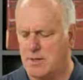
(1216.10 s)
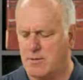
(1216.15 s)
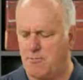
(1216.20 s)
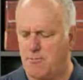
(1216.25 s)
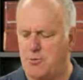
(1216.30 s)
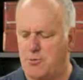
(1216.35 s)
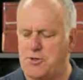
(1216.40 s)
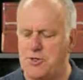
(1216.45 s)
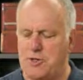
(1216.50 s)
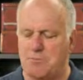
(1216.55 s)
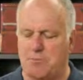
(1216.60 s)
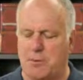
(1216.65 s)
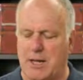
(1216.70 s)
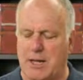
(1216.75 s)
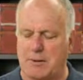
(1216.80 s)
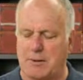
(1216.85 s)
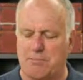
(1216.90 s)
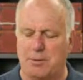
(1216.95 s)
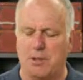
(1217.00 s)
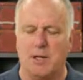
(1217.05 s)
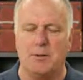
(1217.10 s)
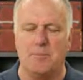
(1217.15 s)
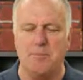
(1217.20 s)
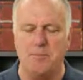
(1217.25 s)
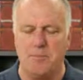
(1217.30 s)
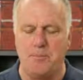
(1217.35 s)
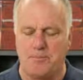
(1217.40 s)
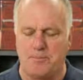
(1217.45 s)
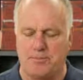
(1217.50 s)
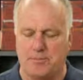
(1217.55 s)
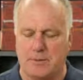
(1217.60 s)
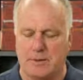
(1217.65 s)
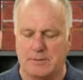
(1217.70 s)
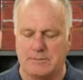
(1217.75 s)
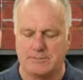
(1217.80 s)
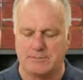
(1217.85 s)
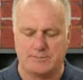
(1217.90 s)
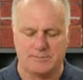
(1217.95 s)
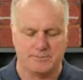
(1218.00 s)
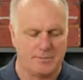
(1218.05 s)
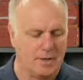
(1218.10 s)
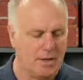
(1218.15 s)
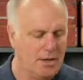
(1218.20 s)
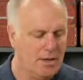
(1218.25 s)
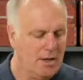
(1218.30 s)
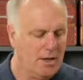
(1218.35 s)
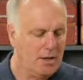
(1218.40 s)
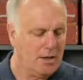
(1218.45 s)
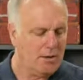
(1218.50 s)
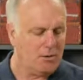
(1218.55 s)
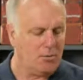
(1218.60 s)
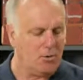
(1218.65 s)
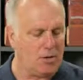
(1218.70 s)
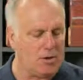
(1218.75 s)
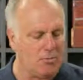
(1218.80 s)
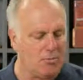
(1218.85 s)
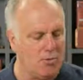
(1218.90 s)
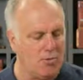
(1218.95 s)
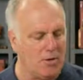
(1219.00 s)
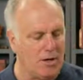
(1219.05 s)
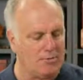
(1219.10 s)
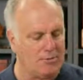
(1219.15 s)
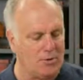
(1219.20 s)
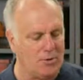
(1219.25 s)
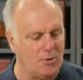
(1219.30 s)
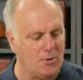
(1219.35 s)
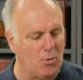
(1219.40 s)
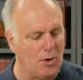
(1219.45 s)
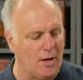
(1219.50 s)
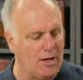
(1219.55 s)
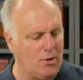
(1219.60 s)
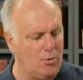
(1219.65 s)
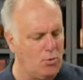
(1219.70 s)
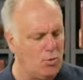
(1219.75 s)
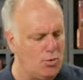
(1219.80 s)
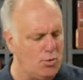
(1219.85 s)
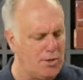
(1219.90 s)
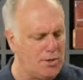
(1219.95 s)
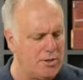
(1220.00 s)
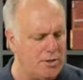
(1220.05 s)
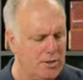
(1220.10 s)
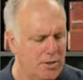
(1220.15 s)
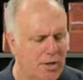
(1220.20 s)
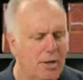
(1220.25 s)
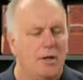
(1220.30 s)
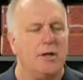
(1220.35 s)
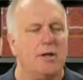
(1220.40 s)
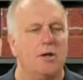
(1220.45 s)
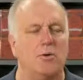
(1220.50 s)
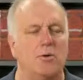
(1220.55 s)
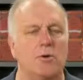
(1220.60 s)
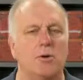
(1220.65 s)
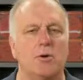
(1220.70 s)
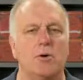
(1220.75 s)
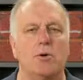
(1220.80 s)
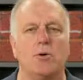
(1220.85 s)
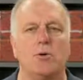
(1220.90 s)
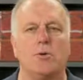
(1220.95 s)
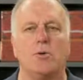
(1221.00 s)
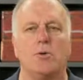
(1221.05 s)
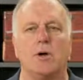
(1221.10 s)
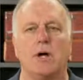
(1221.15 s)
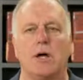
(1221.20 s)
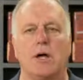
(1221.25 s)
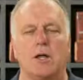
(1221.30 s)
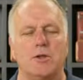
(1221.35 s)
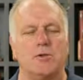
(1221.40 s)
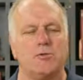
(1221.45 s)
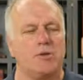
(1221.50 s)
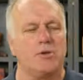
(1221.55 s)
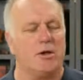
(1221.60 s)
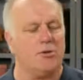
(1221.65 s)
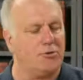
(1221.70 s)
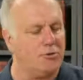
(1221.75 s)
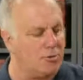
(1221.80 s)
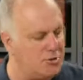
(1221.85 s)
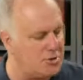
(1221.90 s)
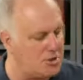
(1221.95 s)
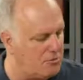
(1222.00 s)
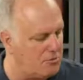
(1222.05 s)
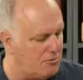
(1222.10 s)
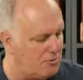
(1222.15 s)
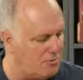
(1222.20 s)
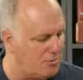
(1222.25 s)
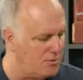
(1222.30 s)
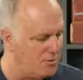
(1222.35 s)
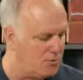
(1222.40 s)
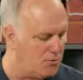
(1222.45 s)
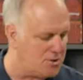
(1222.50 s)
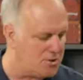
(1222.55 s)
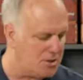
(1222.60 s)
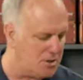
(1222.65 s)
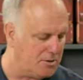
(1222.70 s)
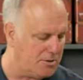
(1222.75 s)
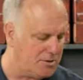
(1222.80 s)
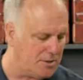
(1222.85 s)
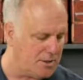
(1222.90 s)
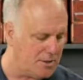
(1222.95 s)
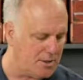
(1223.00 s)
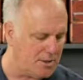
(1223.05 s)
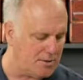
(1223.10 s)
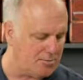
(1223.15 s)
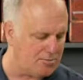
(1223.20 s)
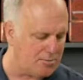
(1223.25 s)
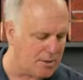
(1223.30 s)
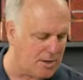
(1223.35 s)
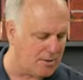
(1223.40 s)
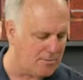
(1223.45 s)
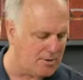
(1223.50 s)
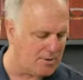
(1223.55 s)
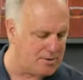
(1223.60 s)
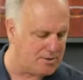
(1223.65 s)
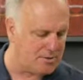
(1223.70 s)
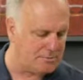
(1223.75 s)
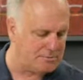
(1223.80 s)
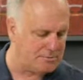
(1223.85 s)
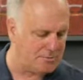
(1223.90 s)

Fujian Black Plum, then we're going to move off to the Wild Wuyi. You know, this is also a tea from the Fujian province.